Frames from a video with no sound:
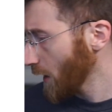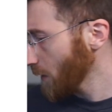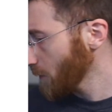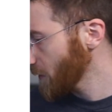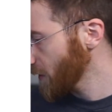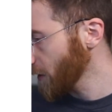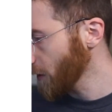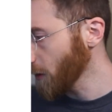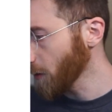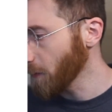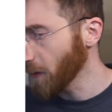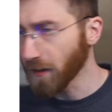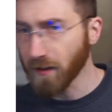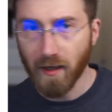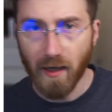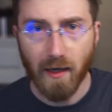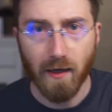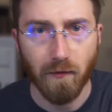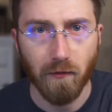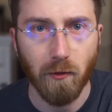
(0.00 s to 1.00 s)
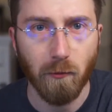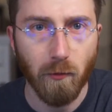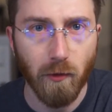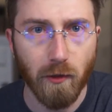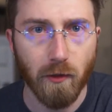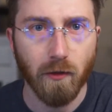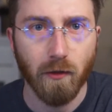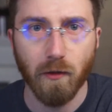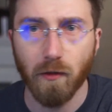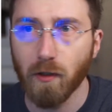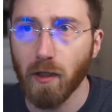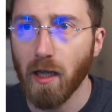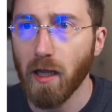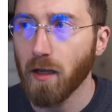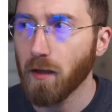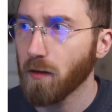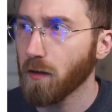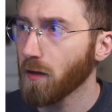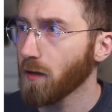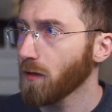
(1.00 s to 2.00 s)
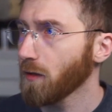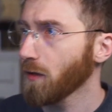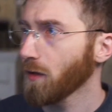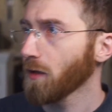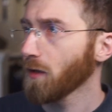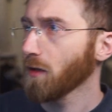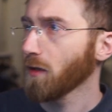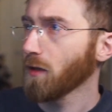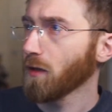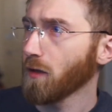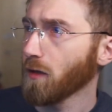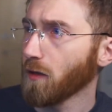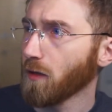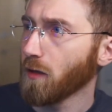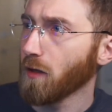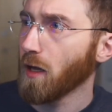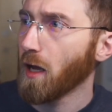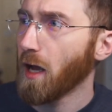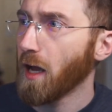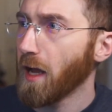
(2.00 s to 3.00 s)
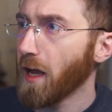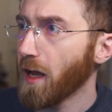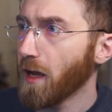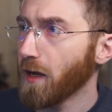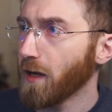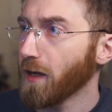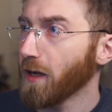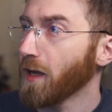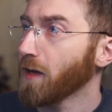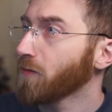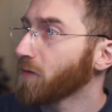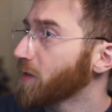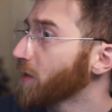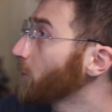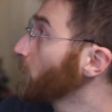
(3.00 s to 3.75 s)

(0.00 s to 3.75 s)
I'm sorry about that, everyone. I have